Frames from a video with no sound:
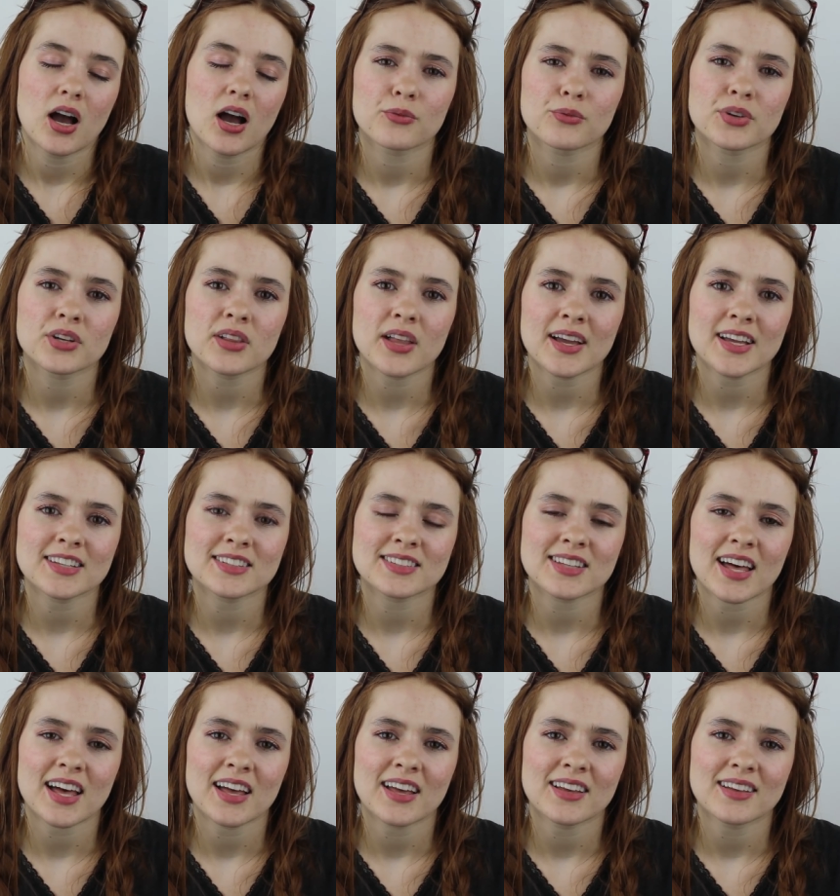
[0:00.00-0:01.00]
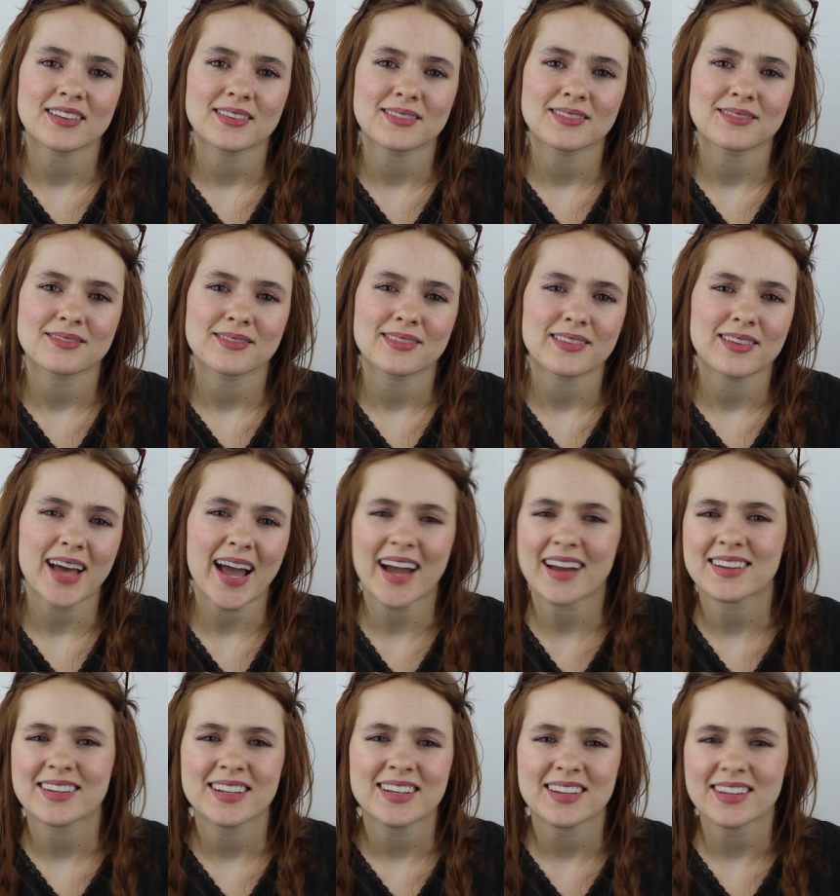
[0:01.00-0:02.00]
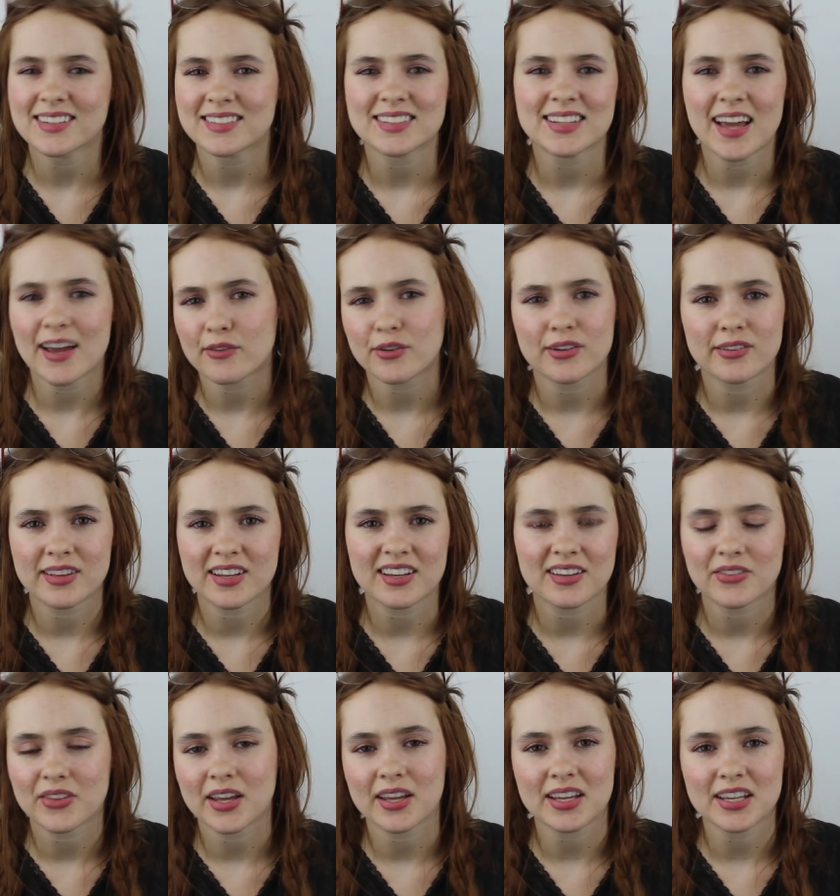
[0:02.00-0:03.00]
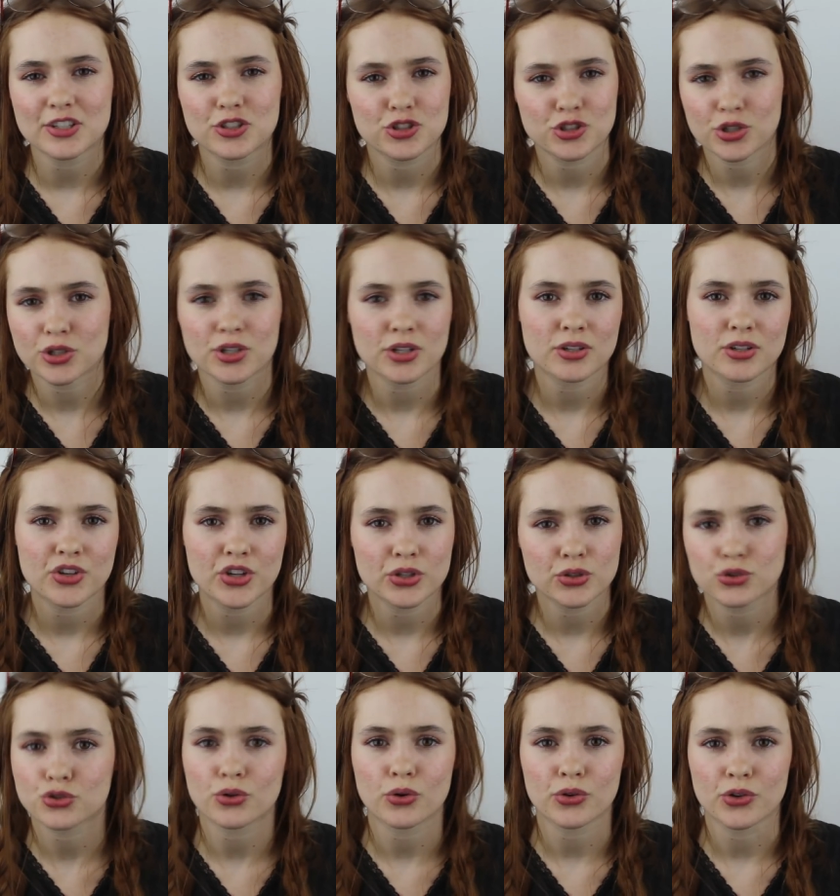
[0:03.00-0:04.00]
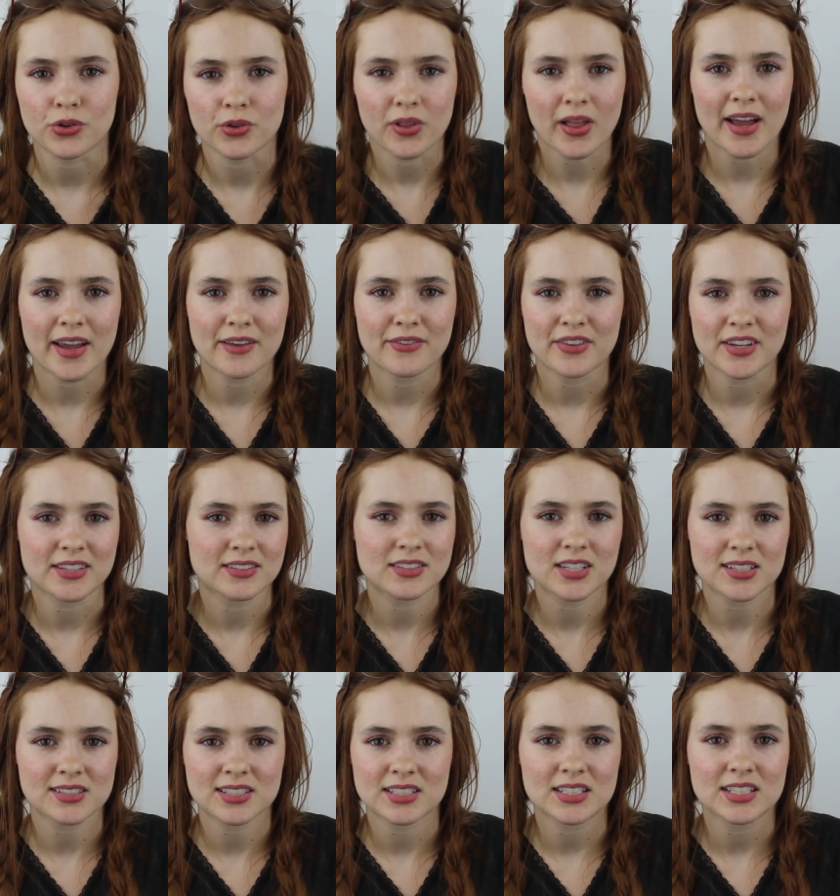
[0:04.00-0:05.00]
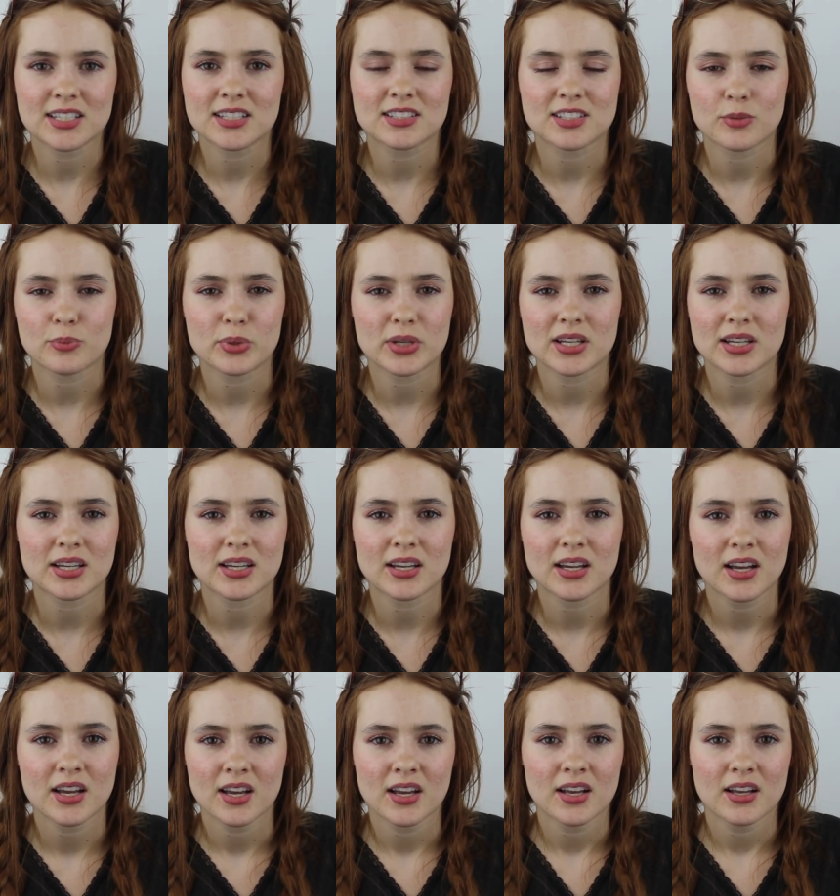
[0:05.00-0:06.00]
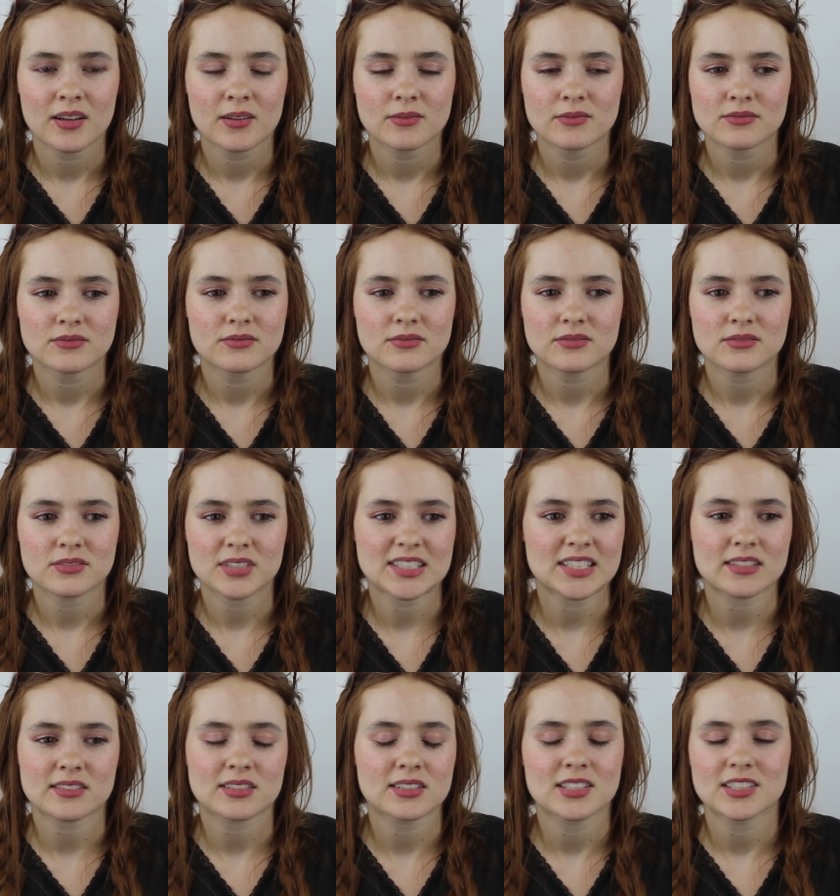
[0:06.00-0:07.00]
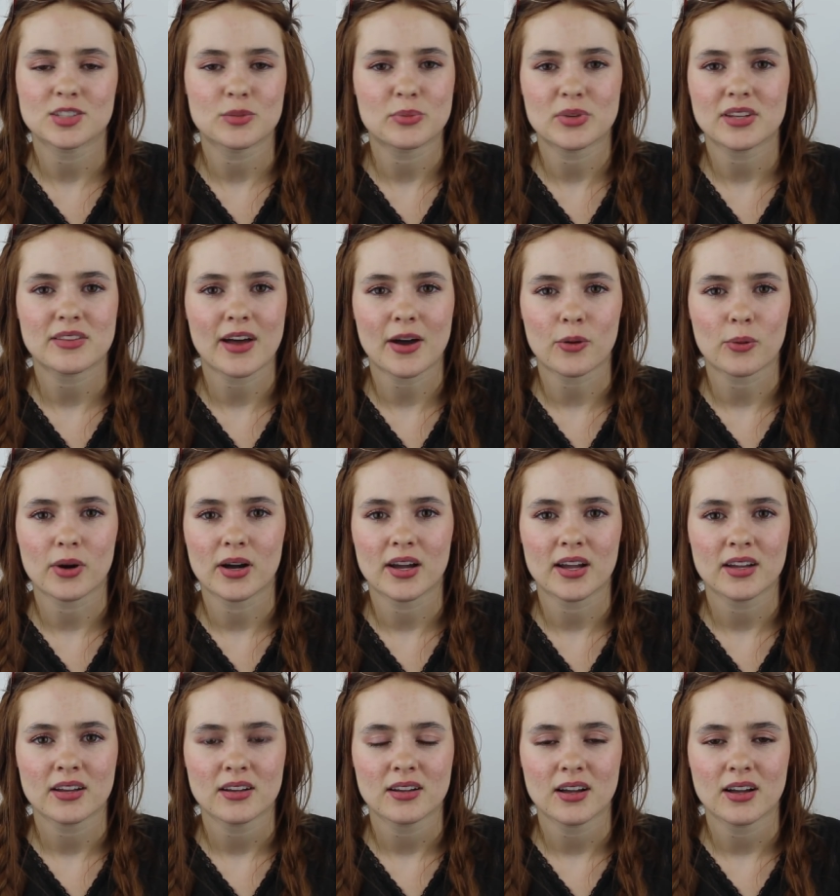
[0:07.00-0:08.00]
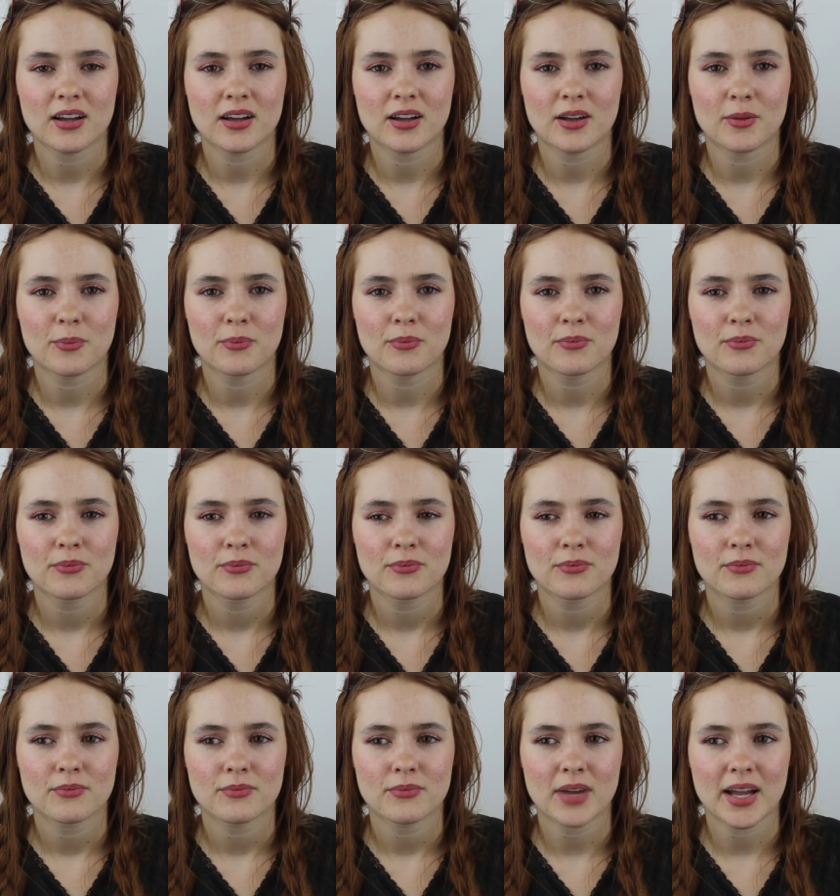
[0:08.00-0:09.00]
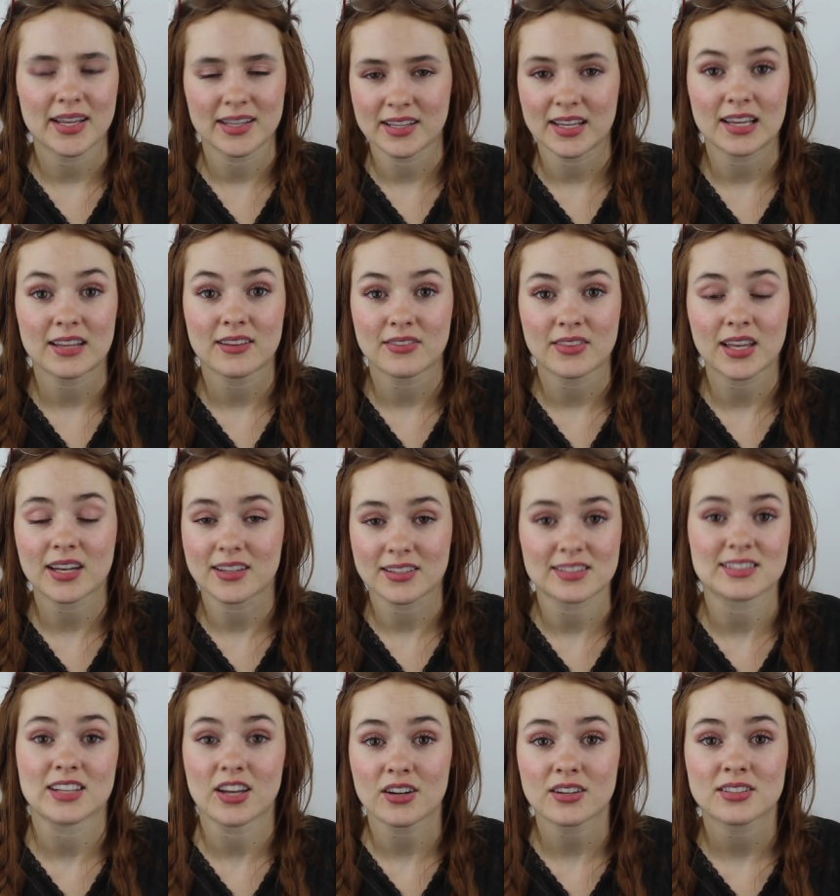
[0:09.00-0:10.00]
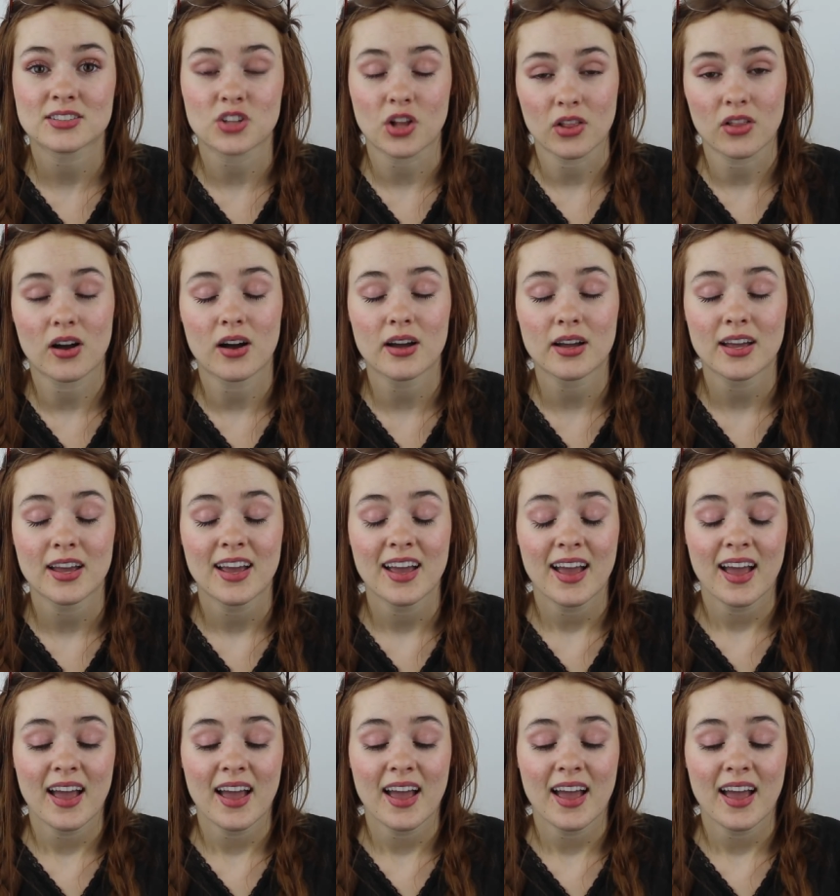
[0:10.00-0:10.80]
Realize that acne isn't everything and like it shouldn't control your life. It doesn't need to be that way. I get that it sucks a lot